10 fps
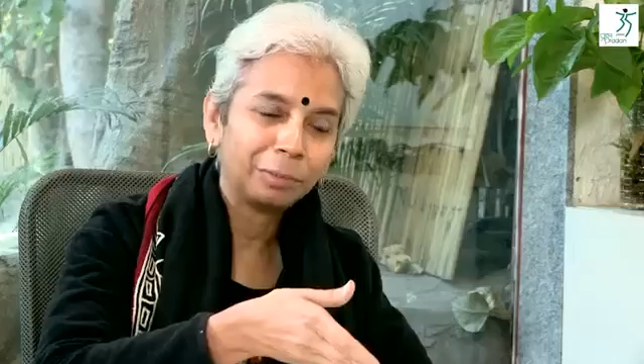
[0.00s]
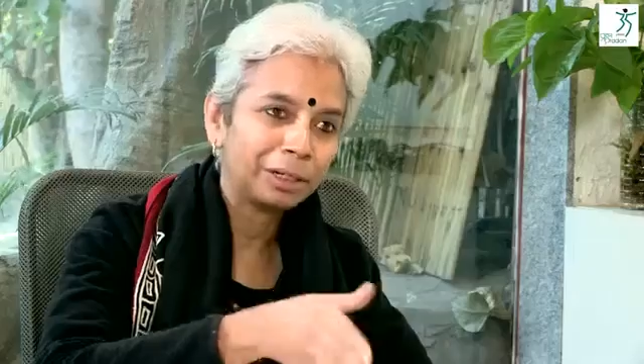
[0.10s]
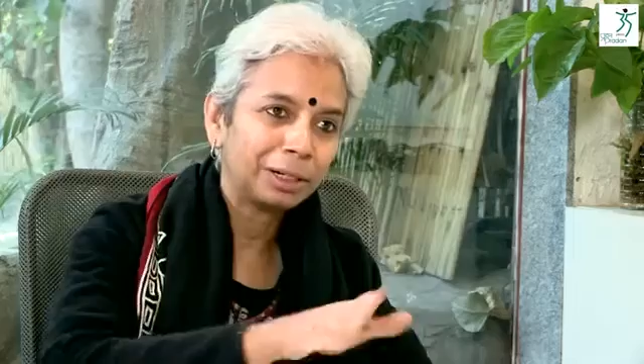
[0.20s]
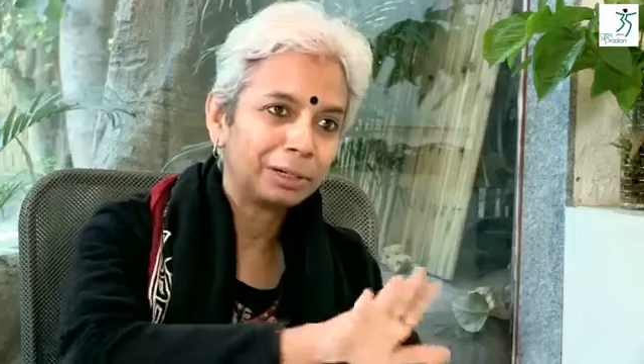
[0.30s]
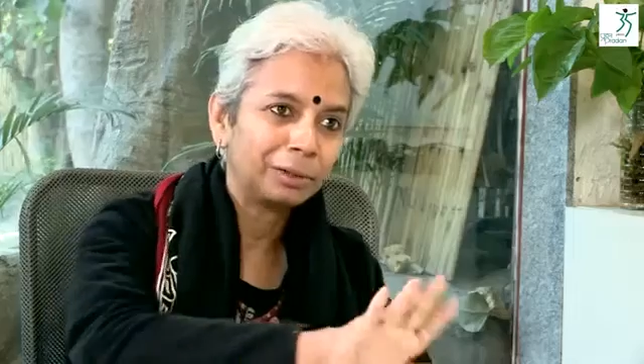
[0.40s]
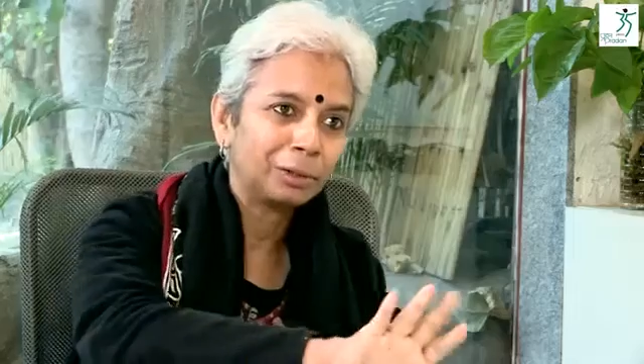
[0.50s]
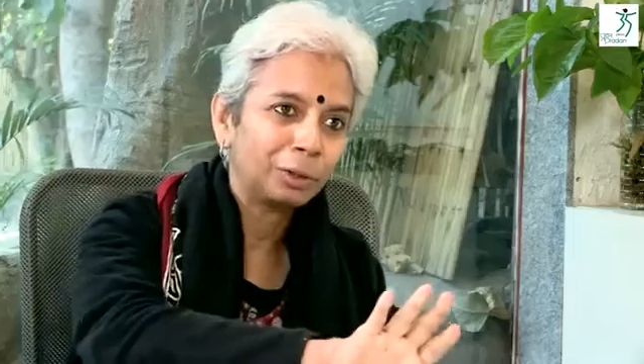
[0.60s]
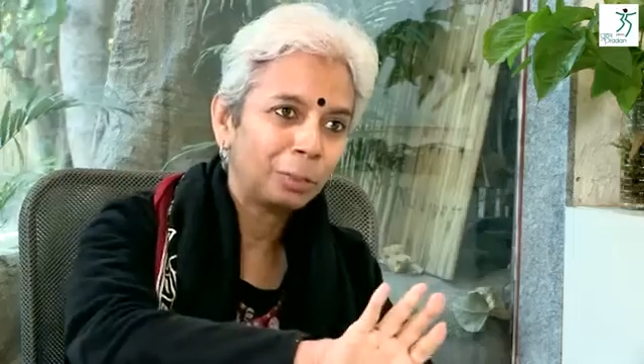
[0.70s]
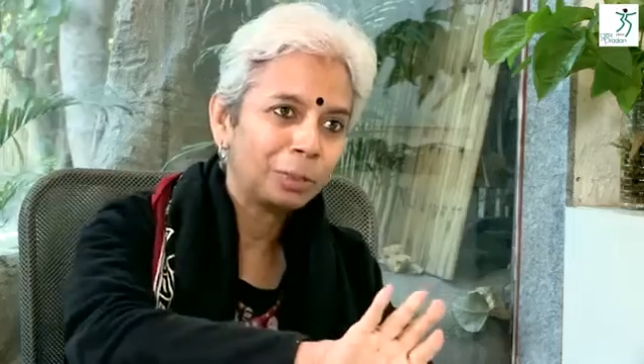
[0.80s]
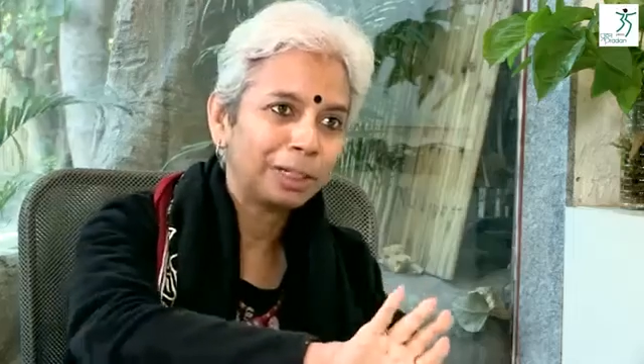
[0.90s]
women are
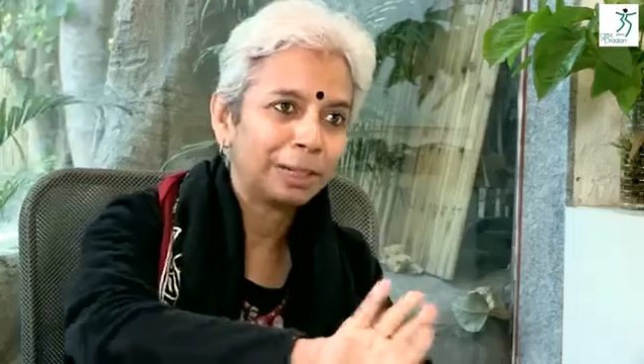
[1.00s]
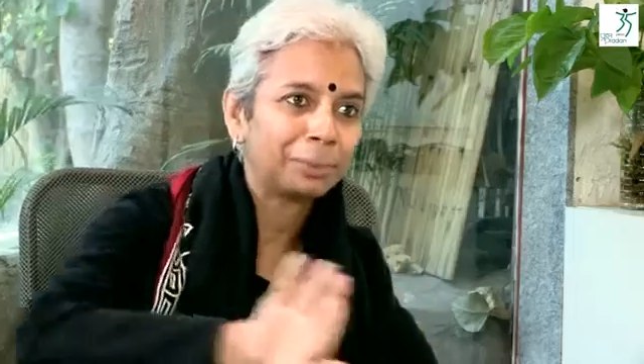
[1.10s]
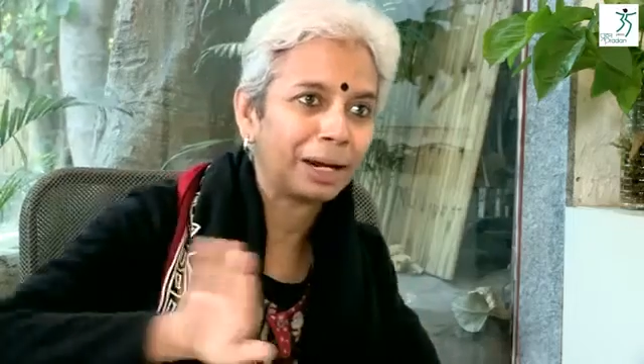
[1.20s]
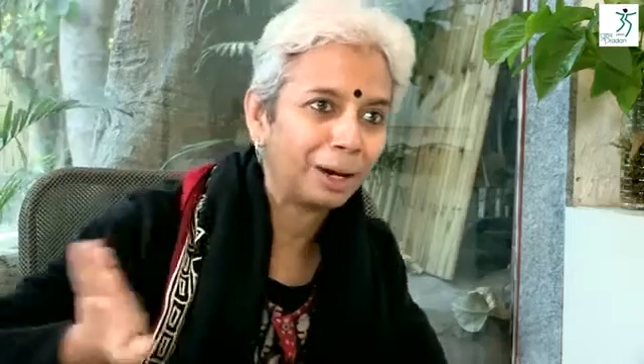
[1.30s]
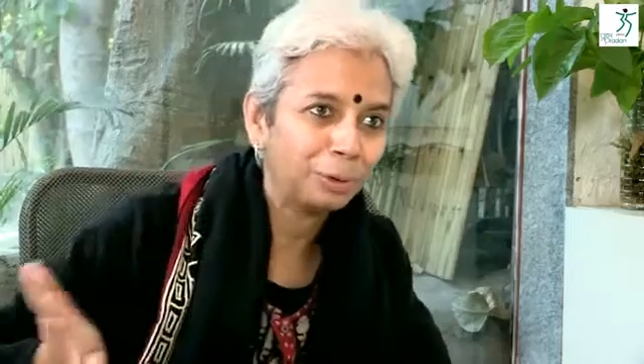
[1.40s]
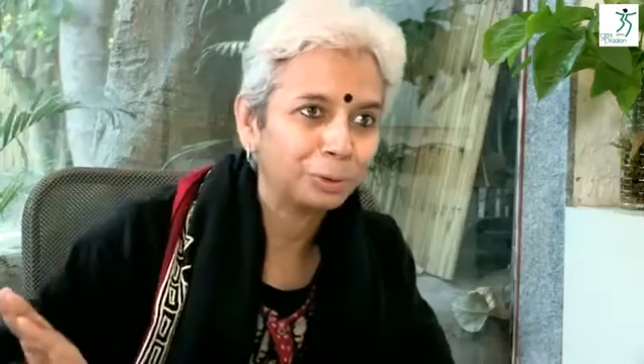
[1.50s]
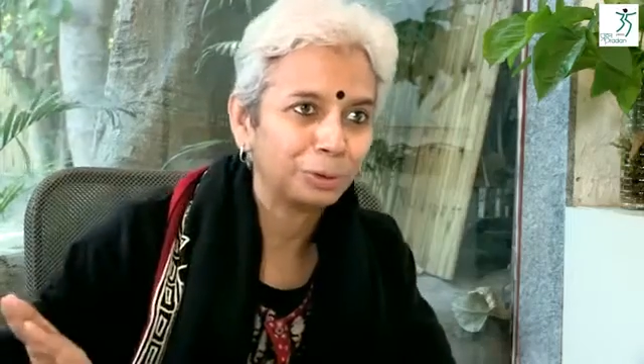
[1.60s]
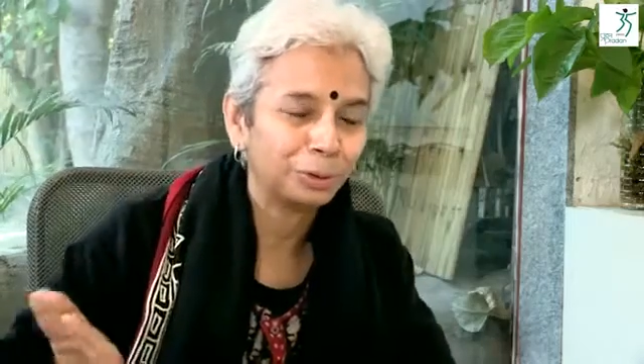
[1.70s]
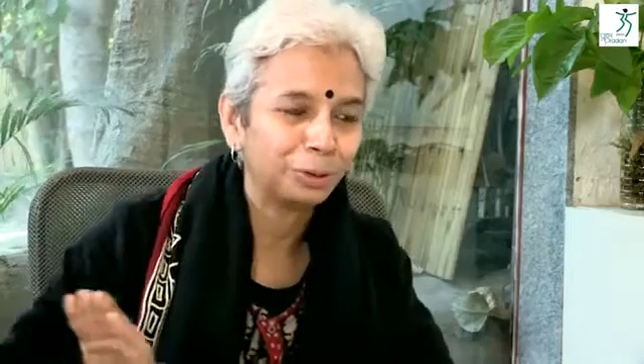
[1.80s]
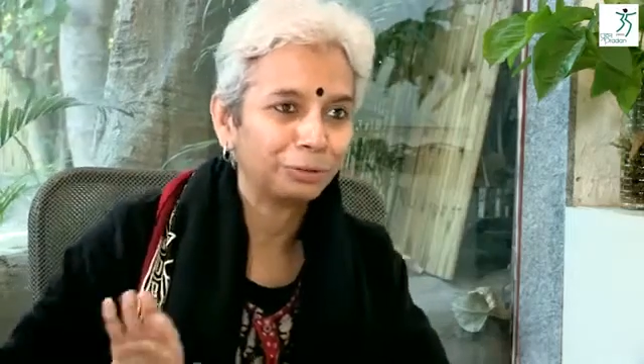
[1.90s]
normally kept out
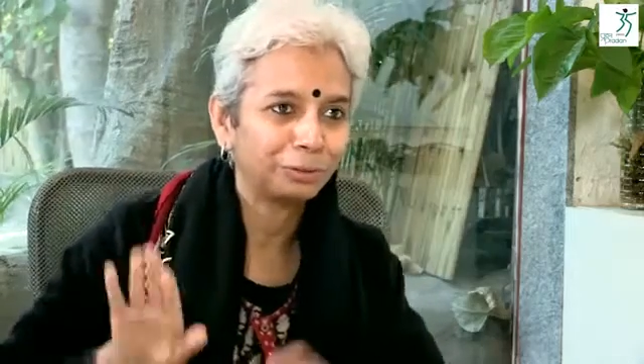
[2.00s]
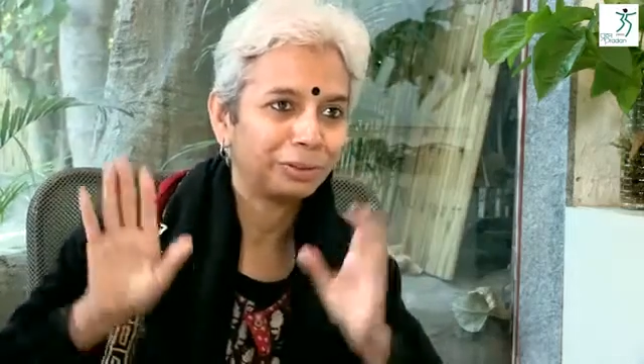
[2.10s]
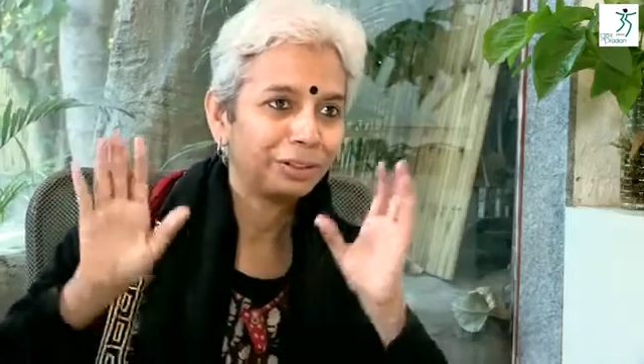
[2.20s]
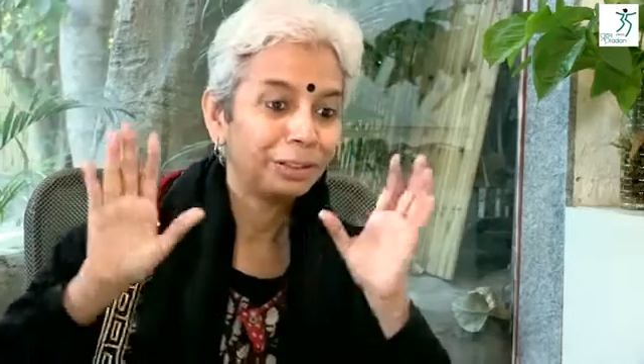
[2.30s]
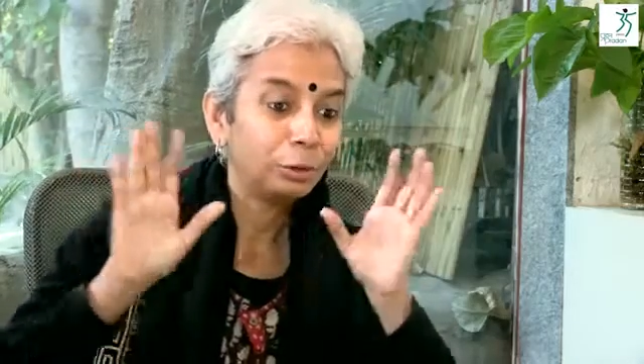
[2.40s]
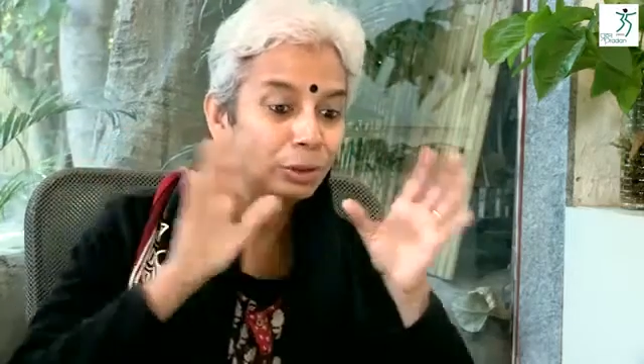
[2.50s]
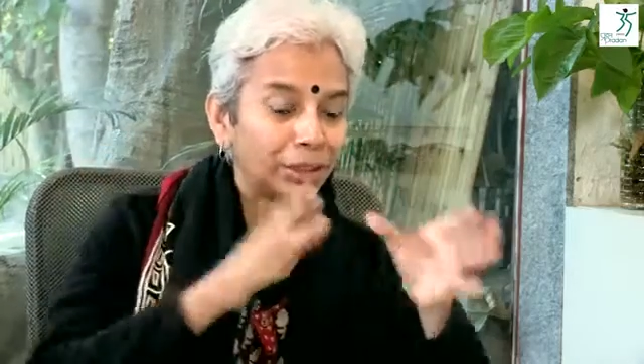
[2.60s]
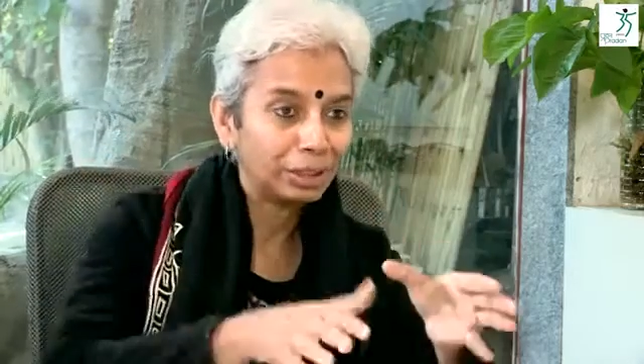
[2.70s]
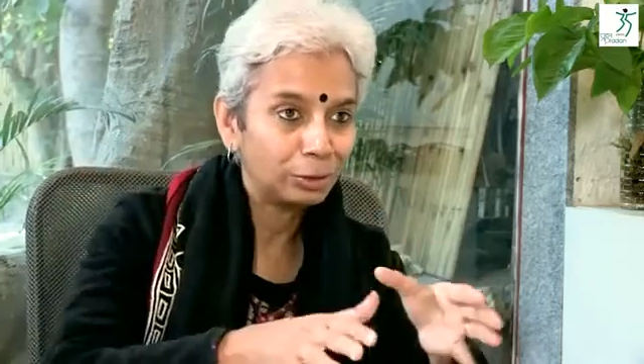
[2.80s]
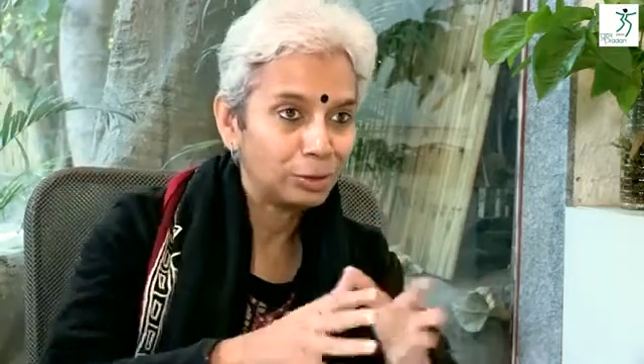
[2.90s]
of
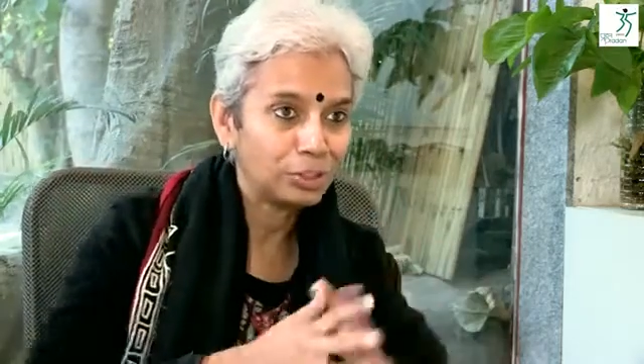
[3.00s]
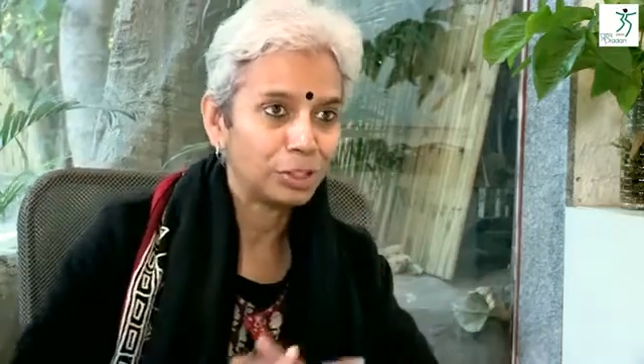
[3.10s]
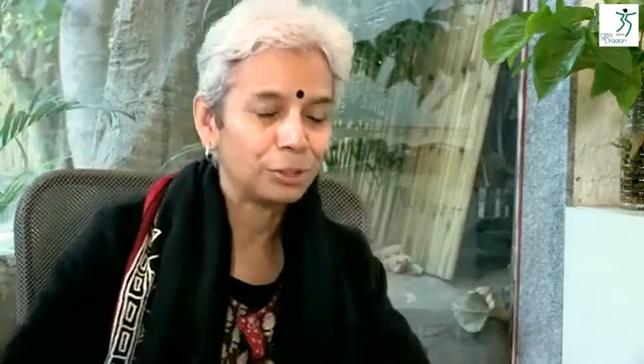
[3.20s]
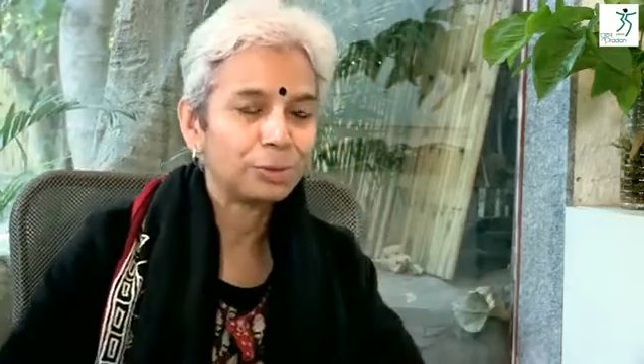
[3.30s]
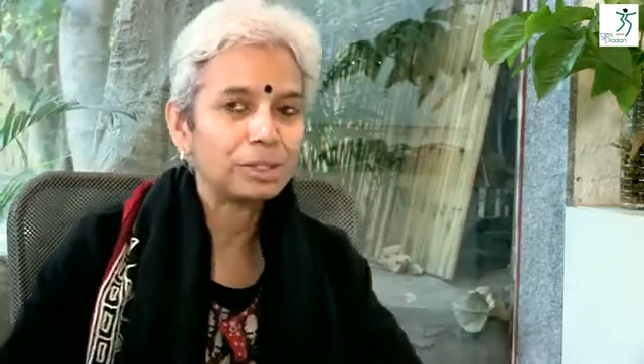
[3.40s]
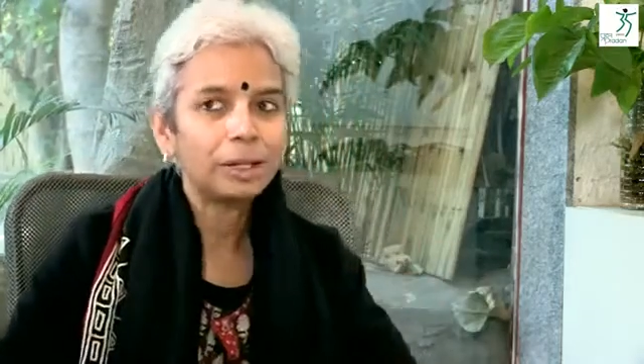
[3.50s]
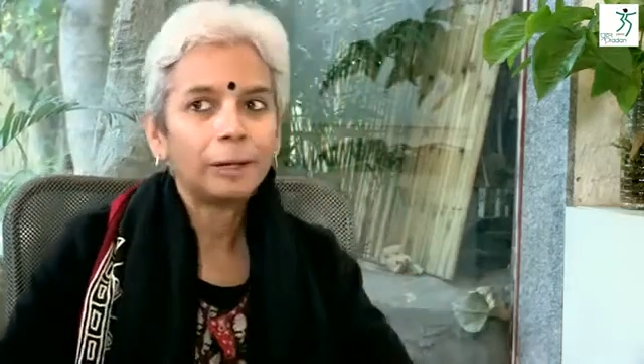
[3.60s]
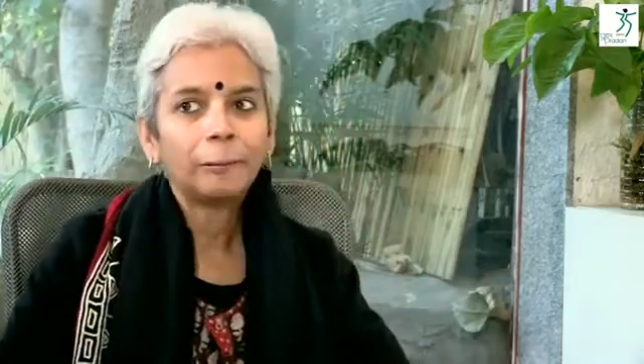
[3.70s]
looking at those issues,